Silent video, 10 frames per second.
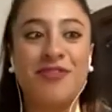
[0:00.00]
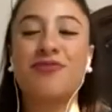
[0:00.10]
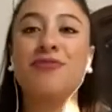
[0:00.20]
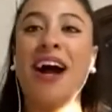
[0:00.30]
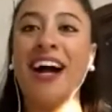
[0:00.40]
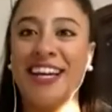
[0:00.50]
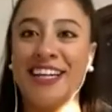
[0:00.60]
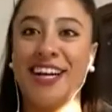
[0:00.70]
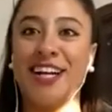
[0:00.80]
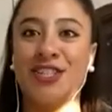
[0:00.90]
trying
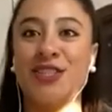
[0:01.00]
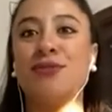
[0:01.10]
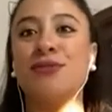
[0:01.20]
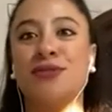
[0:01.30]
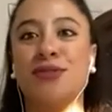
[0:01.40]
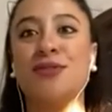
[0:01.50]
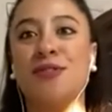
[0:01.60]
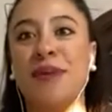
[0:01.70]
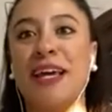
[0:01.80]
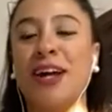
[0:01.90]
not to
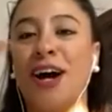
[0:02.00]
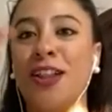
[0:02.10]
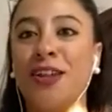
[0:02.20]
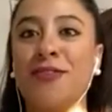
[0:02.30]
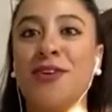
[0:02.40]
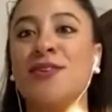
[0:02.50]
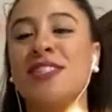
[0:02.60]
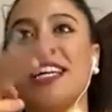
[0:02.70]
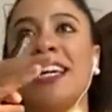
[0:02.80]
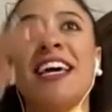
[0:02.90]
spend all of those
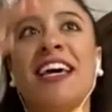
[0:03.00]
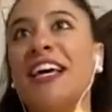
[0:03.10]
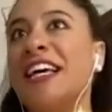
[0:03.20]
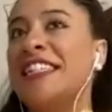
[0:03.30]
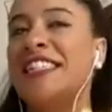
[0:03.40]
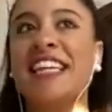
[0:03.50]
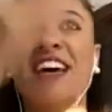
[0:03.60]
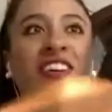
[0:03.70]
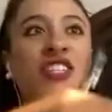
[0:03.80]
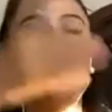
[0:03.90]
like
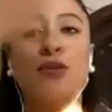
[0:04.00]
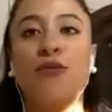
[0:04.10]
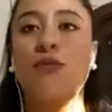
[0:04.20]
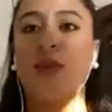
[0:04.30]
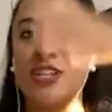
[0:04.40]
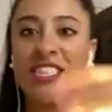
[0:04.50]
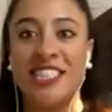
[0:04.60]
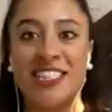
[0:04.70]
7 to 14